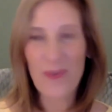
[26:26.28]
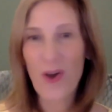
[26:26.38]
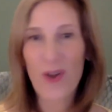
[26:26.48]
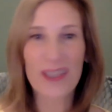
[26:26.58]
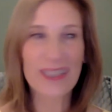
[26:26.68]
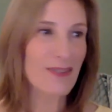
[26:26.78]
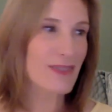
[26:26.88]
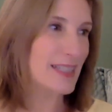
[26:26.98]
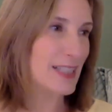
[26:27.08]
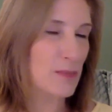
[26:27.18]
all the
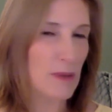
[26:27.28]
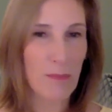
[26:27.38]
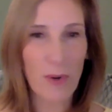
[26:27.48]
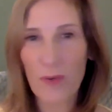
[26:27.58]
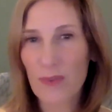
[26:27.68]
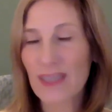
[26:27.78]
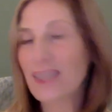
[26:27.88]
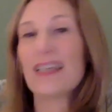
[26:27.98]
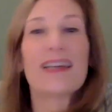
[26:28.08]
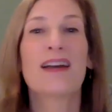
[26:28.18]
gifts need to be
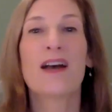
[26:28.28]
perfectly